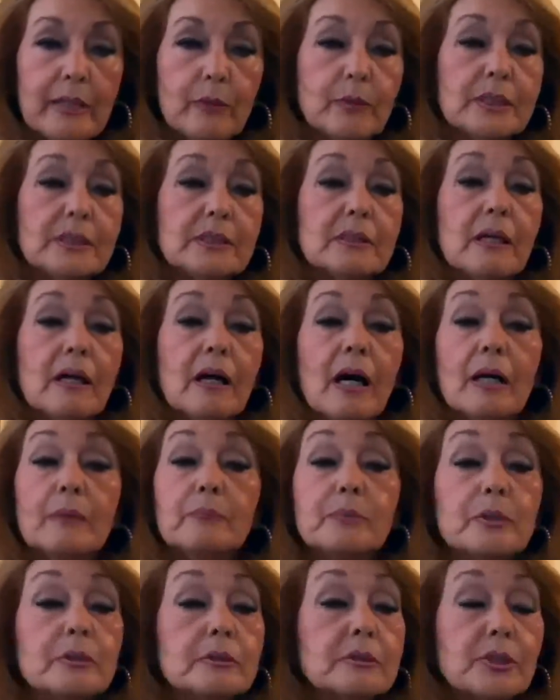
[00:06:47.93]
He was
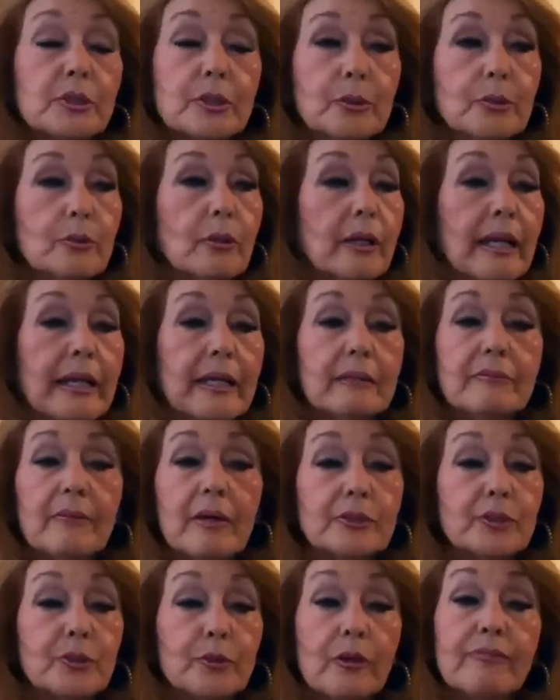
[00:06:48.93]
humble to
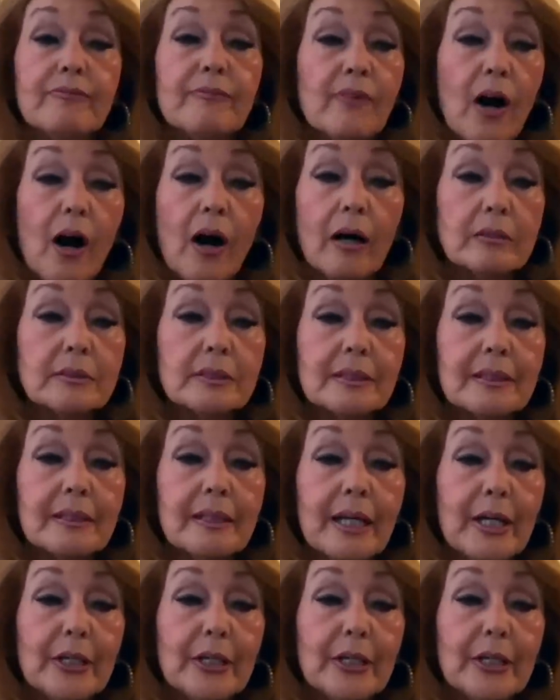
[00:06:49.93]
a fault.